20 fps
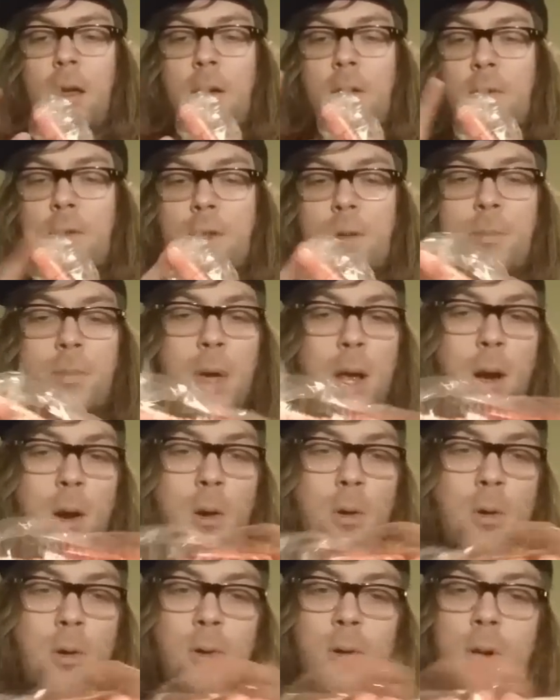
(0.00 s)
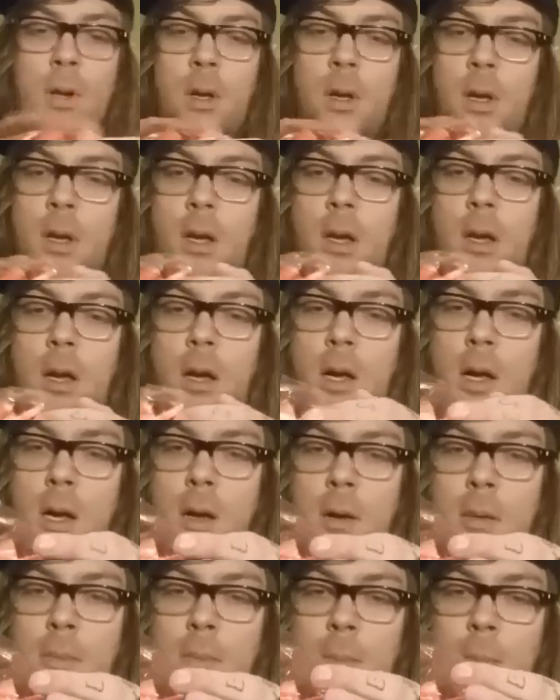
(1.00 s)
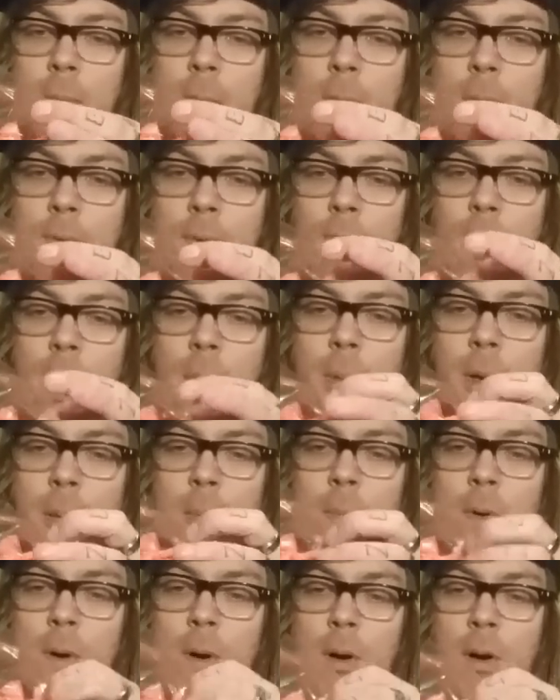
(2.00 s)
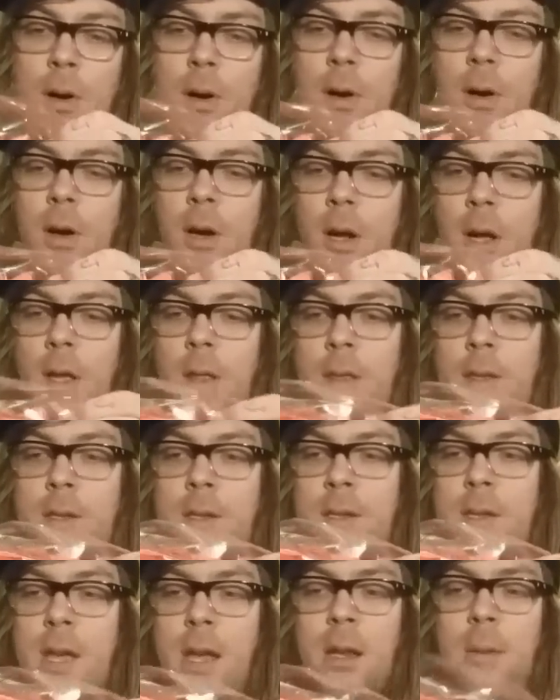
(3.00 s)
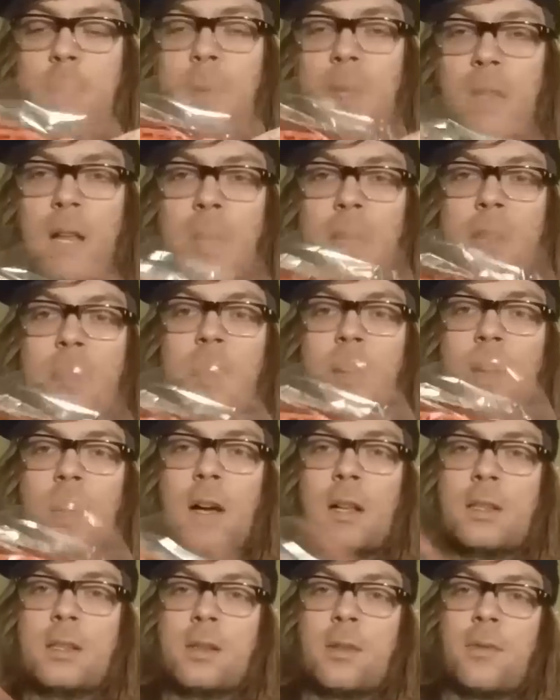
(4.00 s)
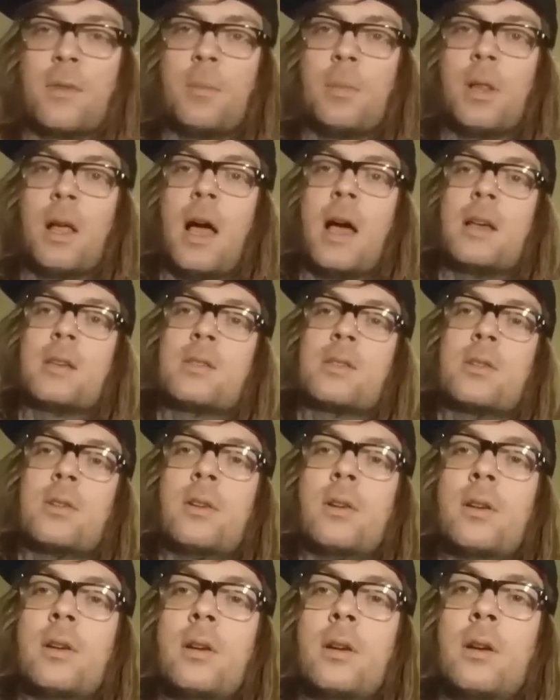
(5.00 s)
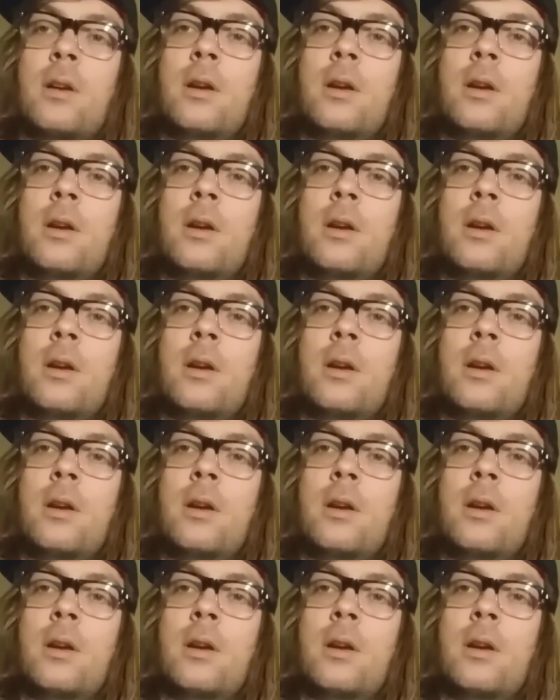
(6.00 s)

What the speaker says: Here's the barrel, the priming bar. This is going to be like the guts of the blaster.